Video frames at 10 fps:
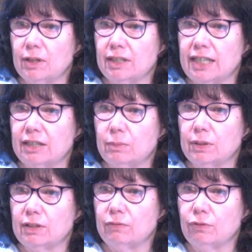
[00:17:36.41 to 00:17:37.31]
because that's
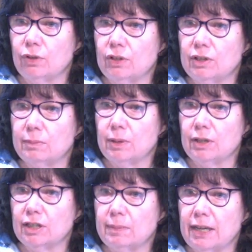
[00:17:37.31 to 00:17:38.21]
what the fruit of the Spirit
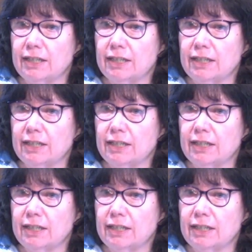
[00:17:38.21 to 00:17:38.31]
is about.